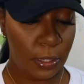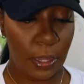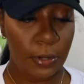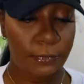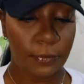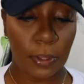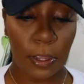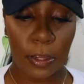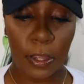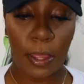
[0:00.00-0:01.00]
I
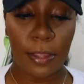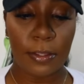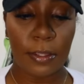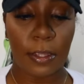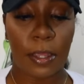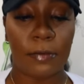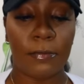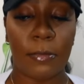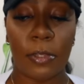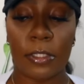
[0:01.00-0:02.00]
forgot. I think I got it
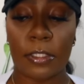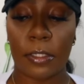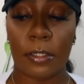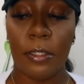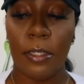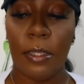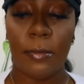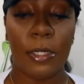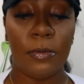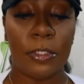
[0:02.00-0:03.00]
from Burlington,
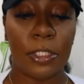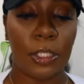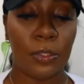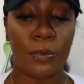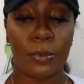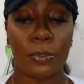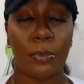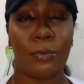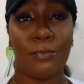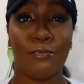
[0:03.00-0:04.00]
but it was cute,
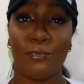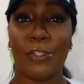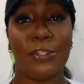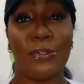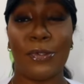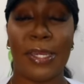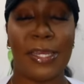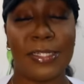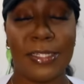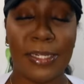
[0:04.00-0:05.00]
so you know I
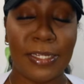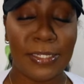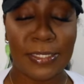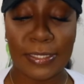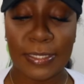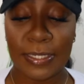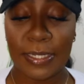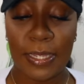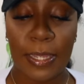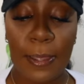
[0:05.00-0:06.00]
had to get it.
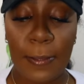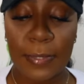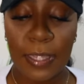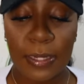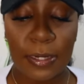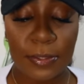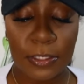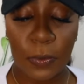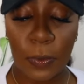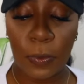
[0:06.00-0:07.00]
But yeah,
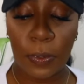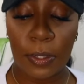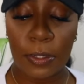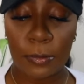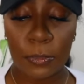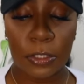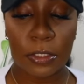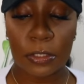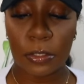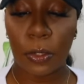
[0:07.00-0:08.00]
nothing's going on. I'm
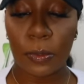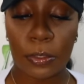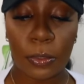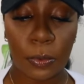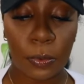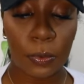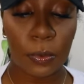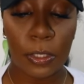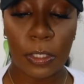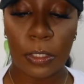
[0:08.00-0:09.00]
just going
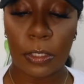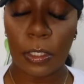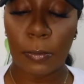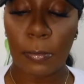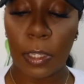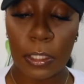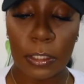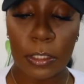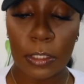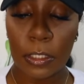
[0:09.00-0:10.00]
through the
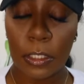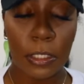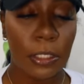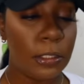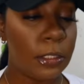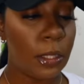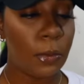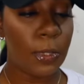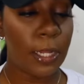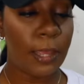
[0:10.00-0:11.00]
month,
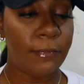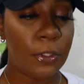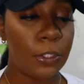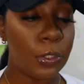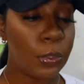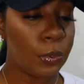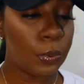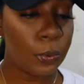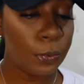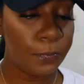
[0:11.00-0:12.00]
seeing what I have to
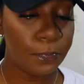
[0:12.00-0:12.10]
do,